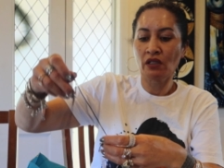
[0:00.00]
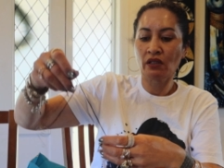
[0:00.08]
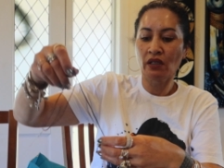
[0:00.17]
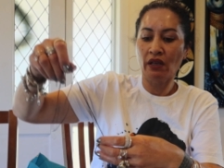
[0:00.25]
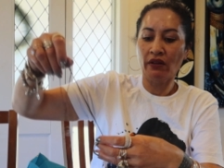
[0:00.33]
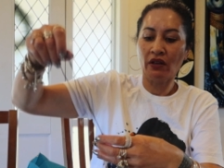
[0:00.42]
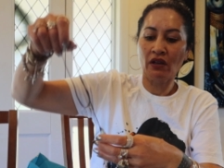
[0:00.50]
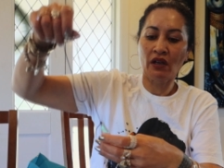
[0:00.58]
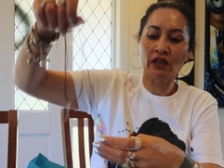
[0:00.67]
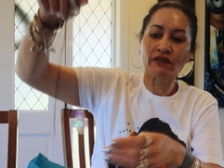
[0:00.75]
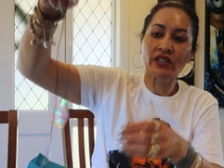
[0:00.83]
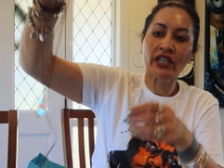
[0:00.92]
Another
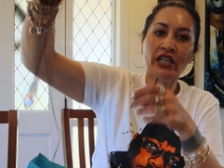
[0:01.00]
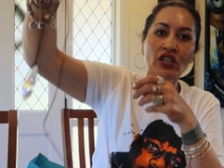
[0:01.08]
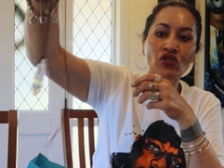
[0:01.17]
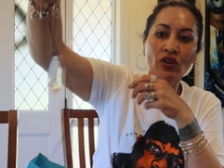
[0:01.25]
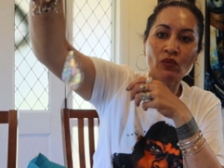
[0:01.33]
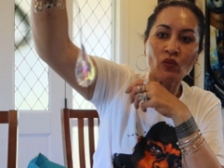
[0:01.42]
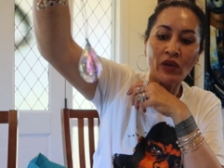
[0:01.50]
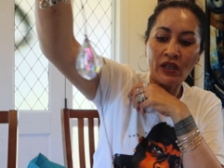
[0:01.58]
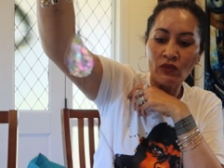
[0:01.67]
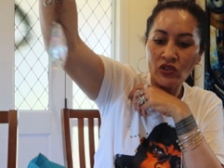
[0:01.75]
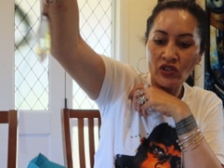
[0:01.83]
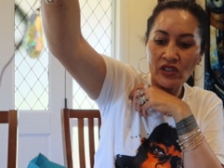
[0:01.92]
kind of teardrop
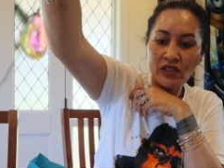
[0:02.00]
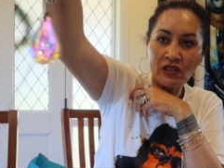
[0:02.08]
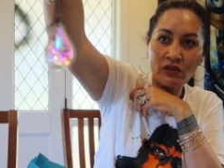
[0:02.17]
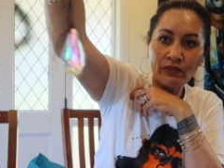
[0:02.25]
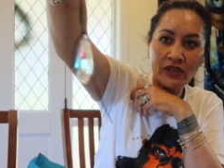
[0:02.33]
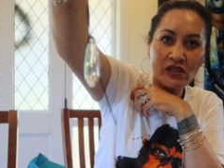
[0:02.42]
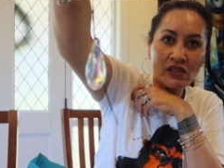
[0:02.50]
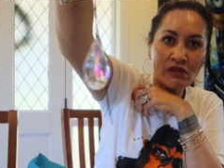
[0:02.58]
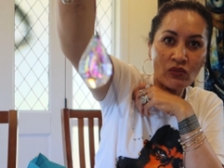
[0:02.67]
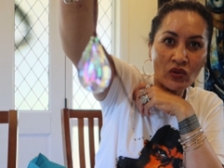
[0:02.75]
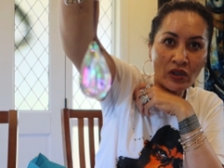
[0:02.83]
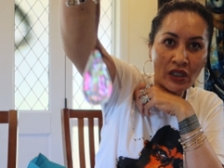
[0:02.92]
one, which is a little bit
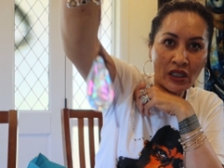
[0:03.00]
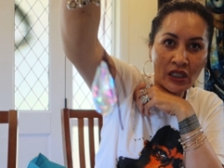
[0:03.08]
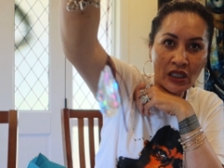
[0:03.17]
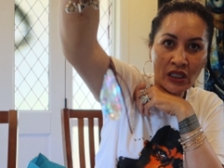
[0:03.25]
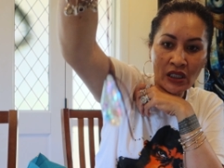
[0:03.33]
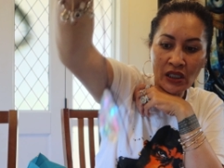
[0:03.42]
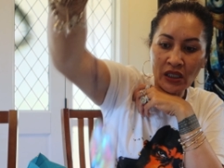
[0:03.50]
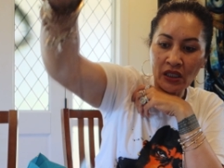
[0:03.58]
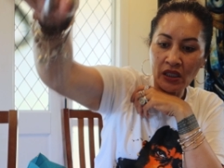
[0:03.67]
smaller.